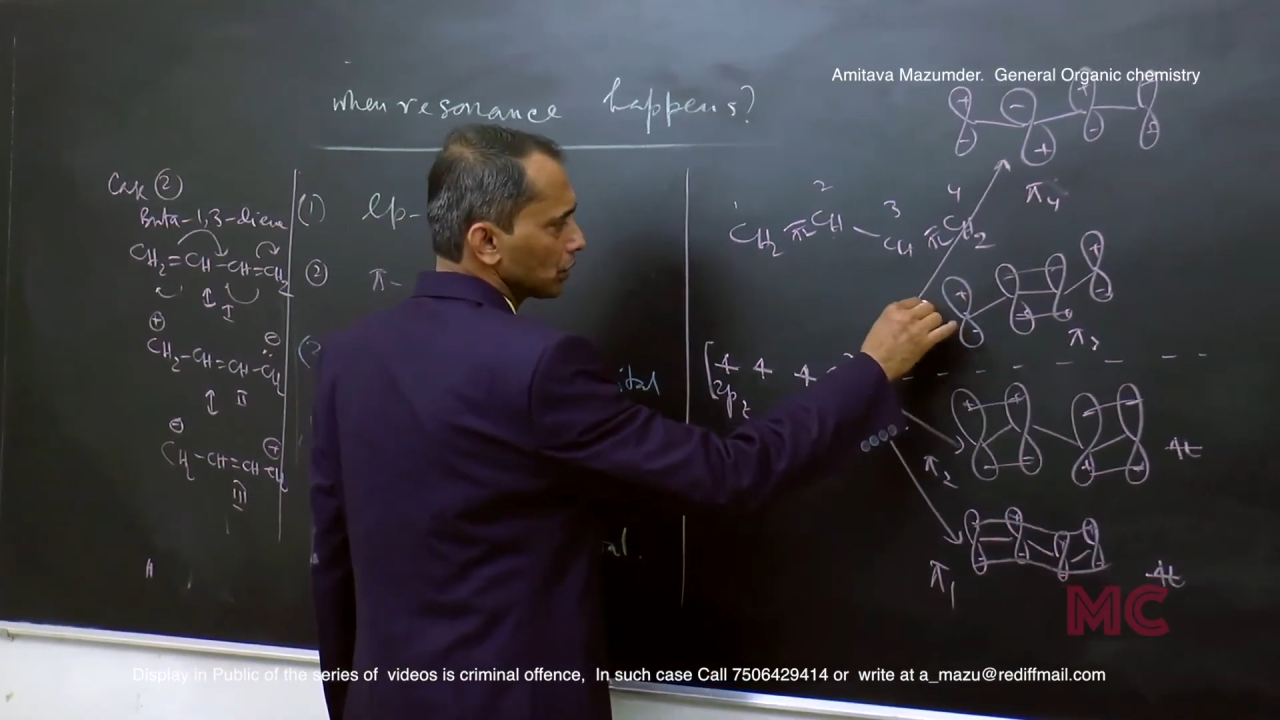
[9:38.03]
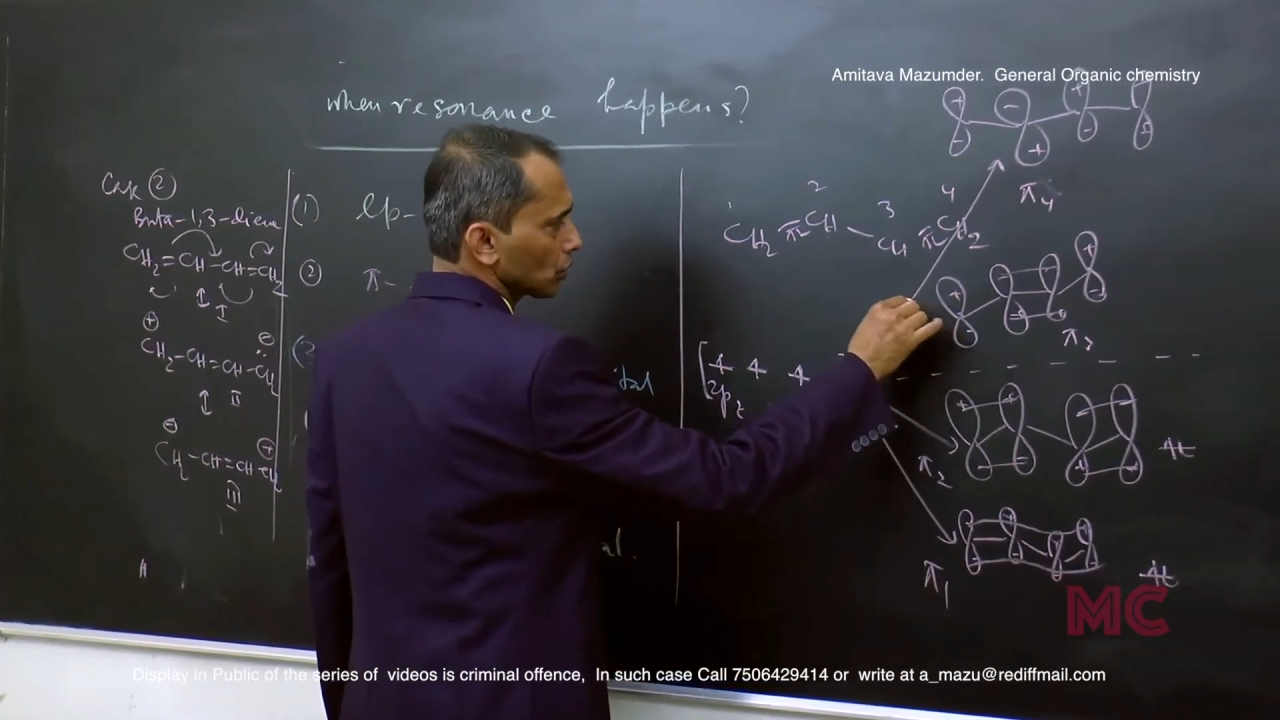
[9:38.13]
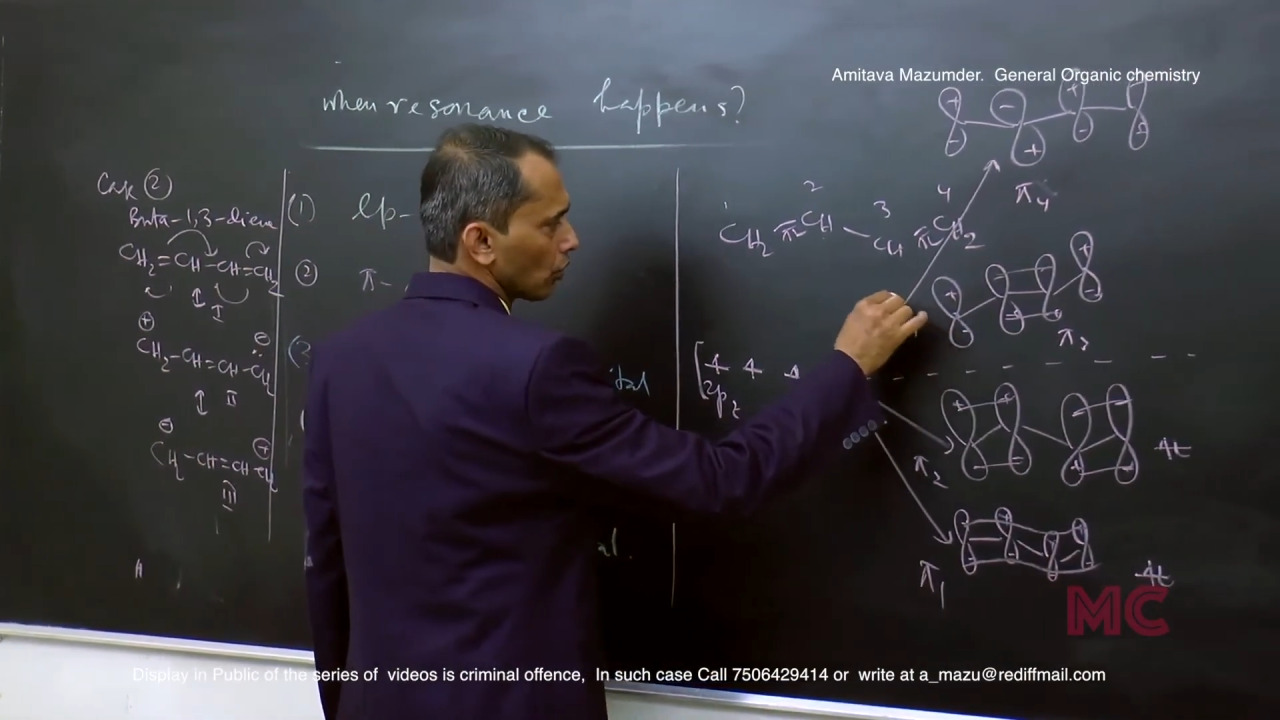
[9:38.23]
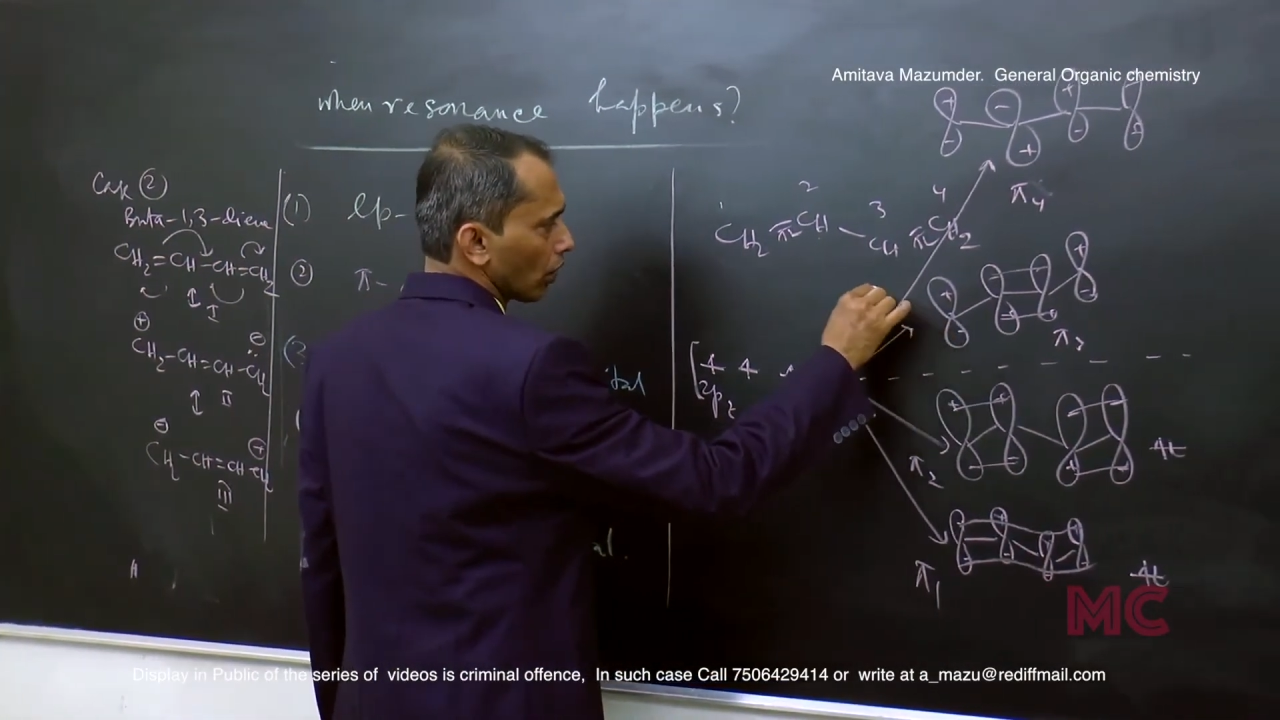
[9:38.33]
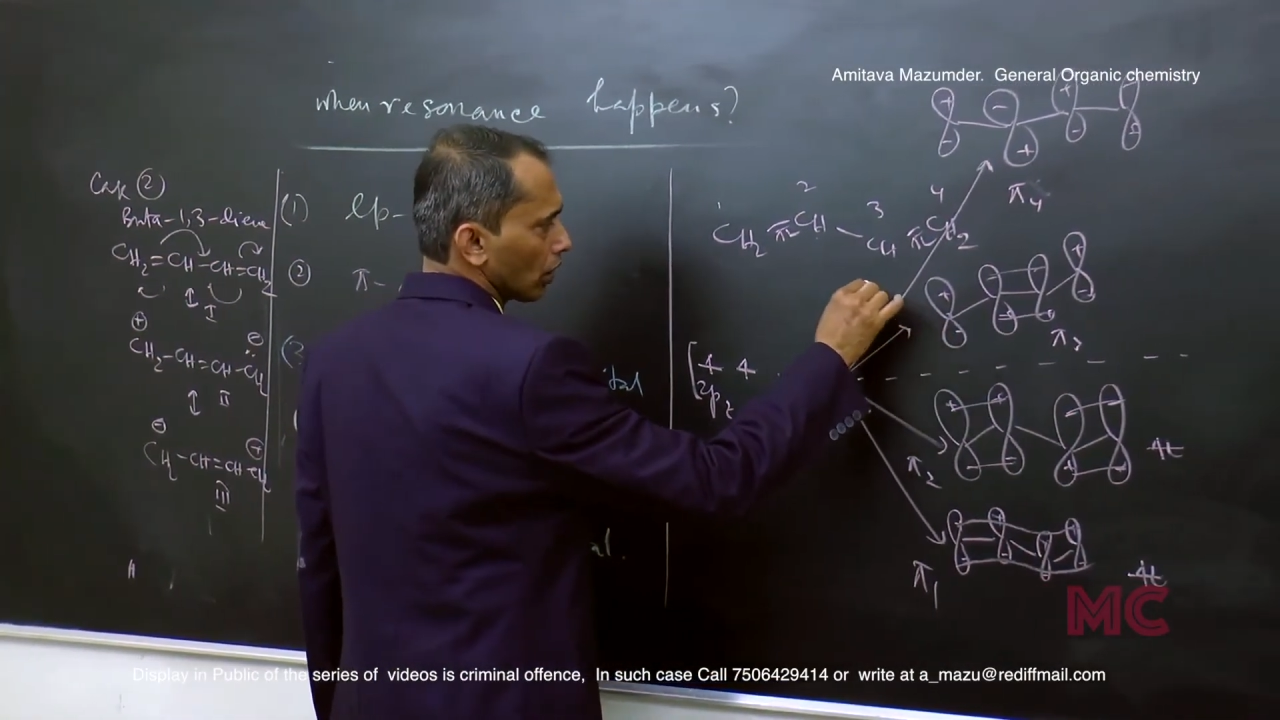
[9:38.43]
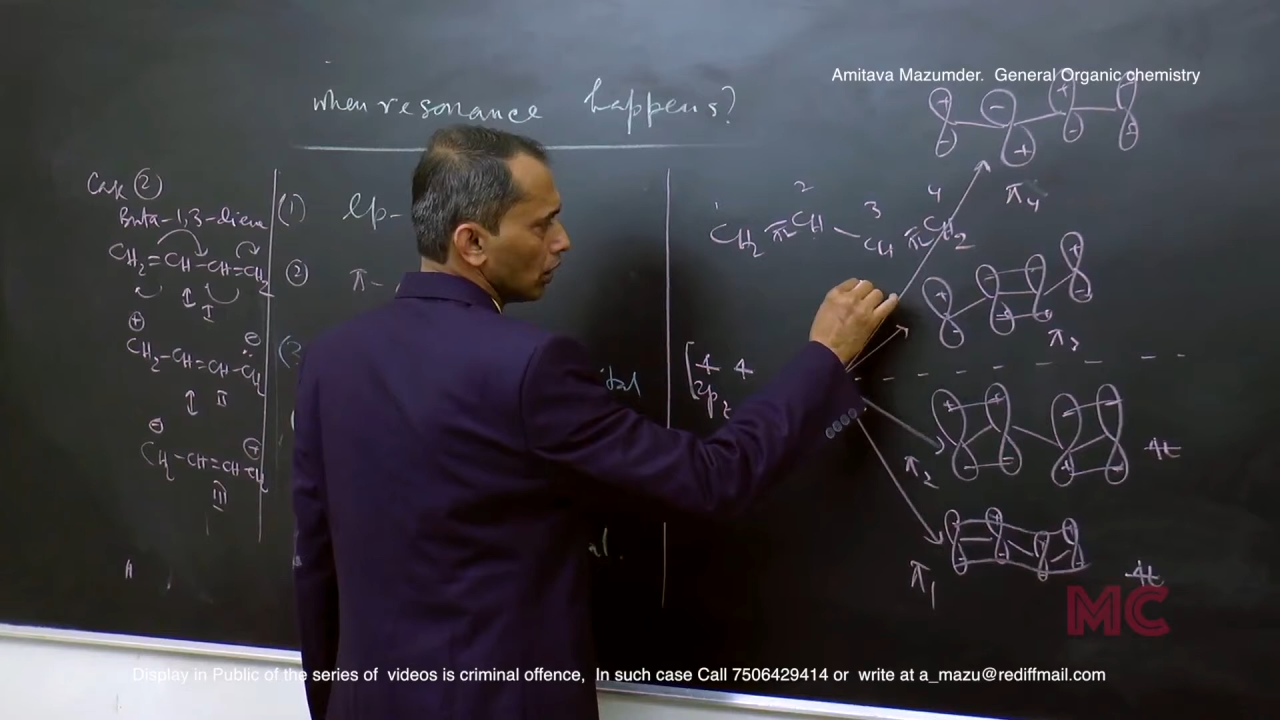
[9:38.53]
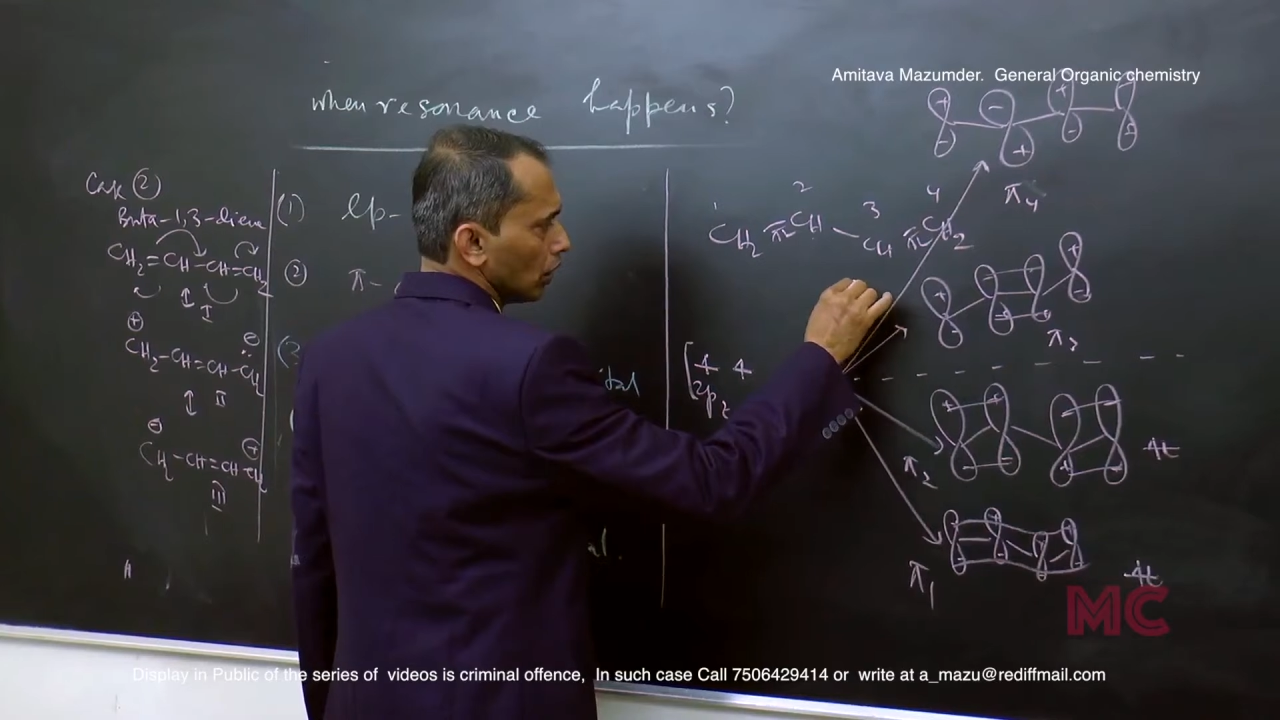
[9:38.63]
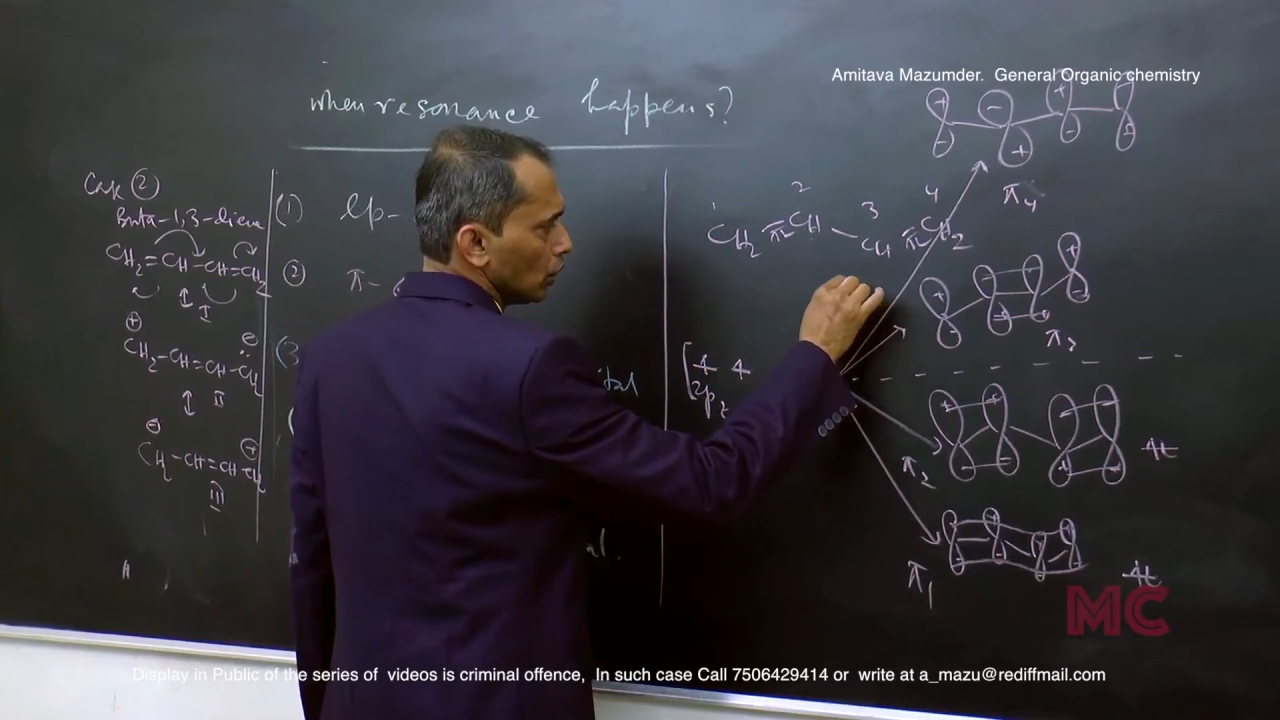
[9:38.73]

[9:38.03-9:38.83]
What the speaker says: is called